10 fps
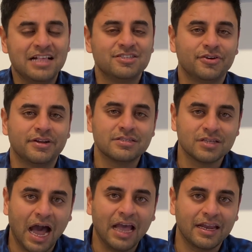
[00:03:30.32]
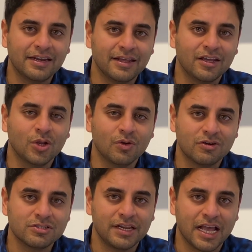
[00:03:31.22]
Answer is, I can take
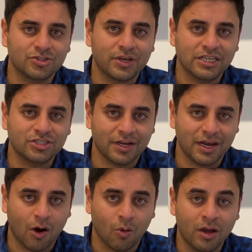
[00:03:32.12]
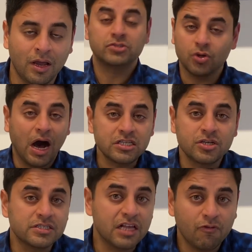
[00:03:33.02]
university education now. So
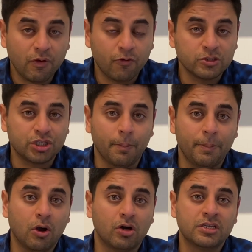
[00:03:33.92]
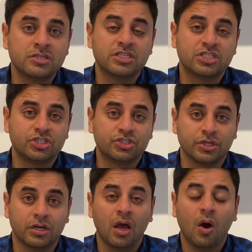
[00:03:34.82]
ask yourself before jumping on this
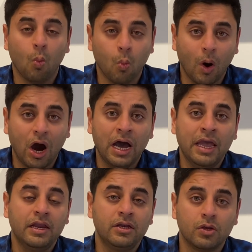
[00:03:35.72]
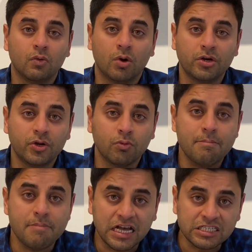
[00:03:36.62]
decision, why do you want to
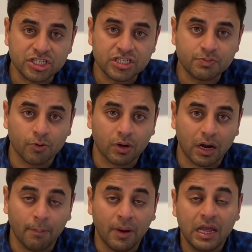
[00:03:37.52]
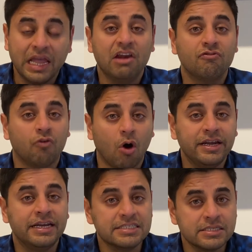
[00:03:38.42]
do a master's program? In
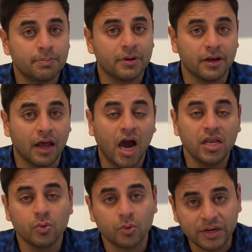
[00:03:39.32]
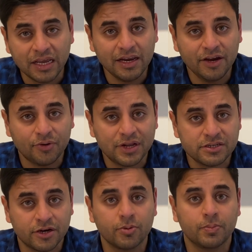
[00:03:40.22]
what discipline are you really
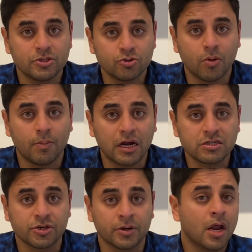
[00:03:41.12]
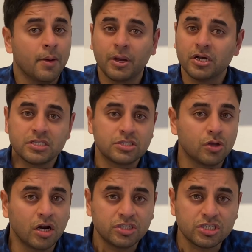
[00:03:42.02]
interested to pursue a master? Because
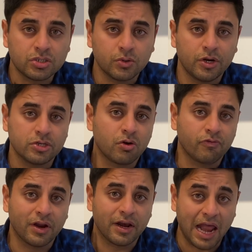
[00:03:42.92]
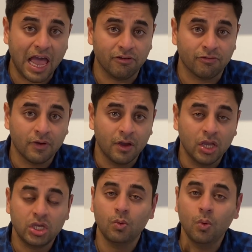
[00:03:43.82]
it's not just two years of your life.
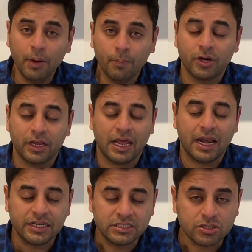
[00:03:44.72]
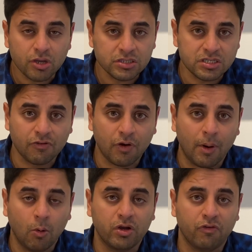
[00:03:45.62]
You are putting an exhaustive
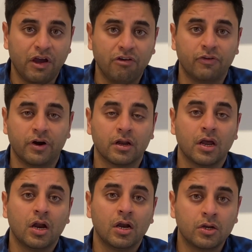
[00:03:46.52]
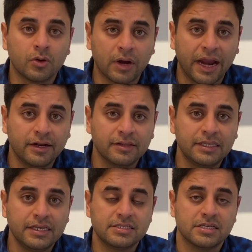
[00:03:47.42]
amount of effort to write a
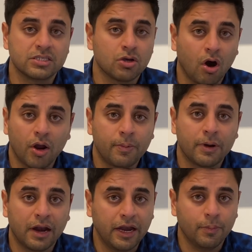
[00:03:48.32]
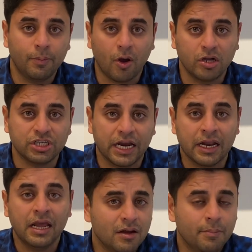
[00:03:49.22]
thesis or write a
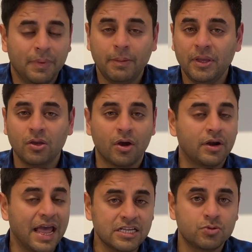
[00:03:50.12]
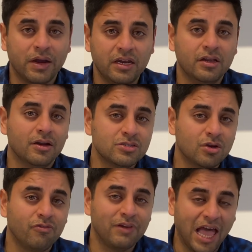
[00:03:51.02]
project. Maybe your next twenty
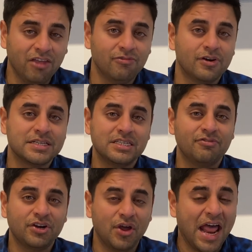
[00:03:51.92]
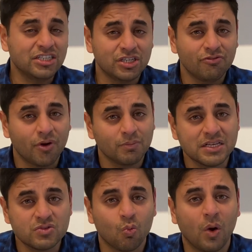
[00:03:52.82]
years of life will receive a direction
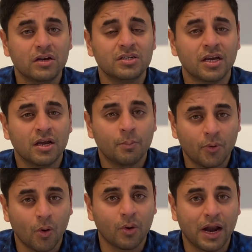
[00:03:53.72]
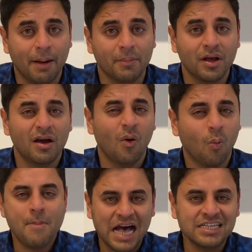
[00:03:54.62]
from this one program.
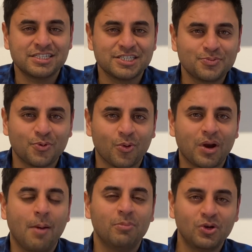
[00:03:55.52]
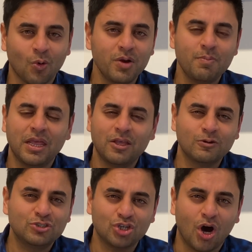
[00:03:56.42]
Master's program don't
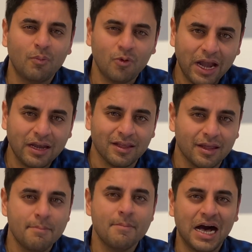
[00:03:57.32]
make you job ready.